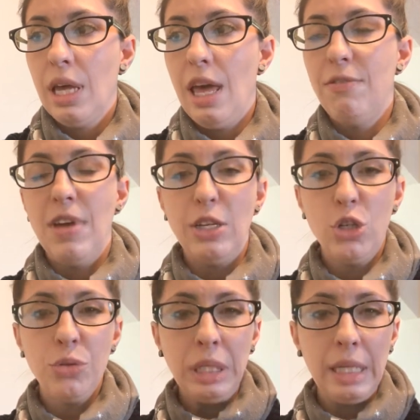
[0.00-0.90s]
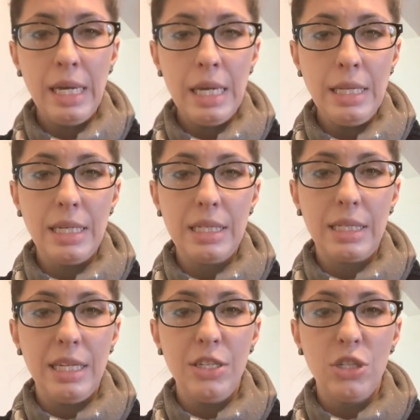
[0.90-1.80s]
Eventually, this
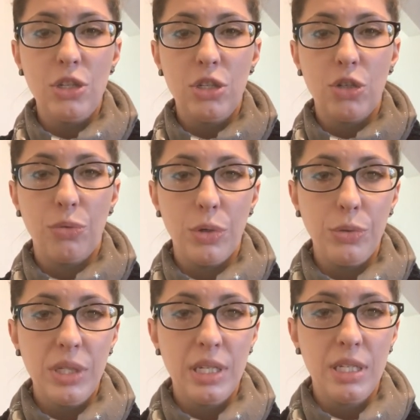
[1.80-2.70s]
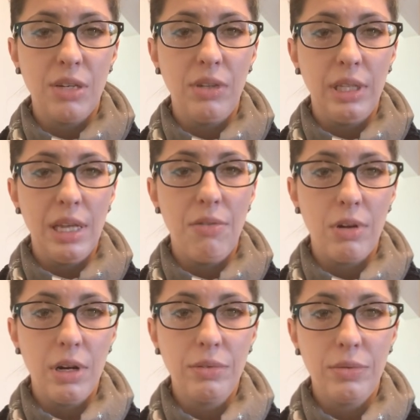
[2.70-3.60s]
leads to cirrhosis of the
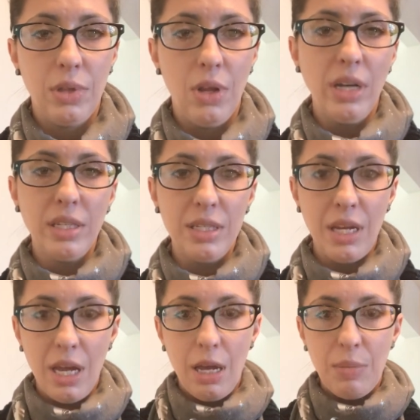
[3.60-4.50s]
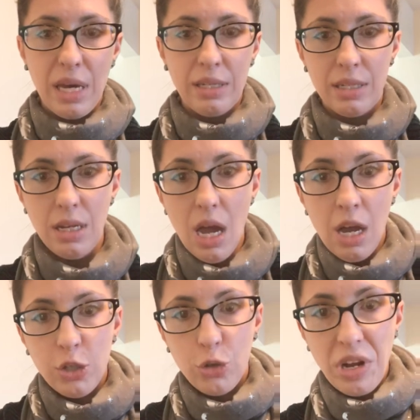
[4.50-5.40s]
liver. Not the same as
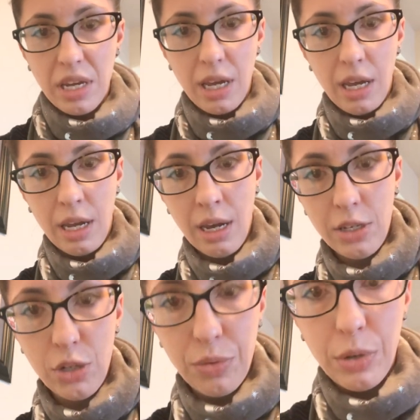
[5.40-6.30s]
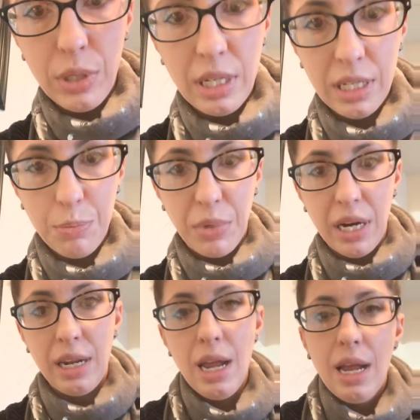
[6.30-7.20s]
drinking cirrhosis,
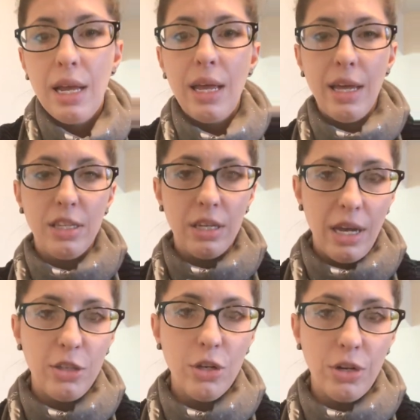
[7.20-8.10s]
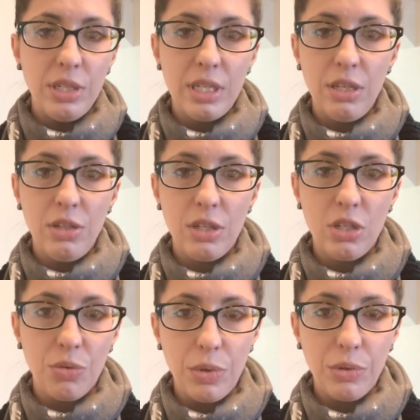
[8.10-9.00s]
but it turns into
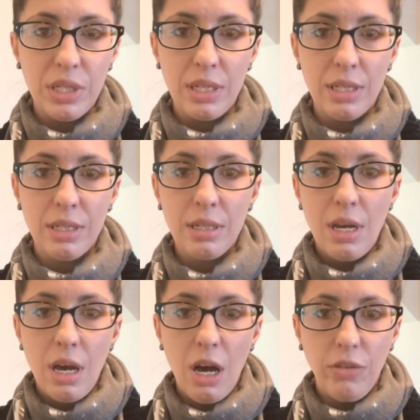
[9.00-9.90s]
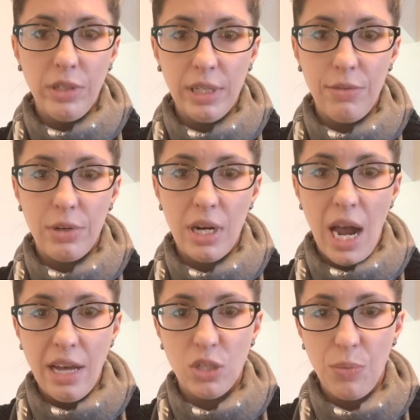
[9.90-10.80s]
cirrhosis of the liver
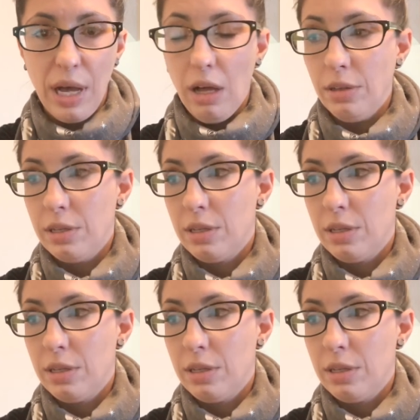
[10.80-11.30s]
as well.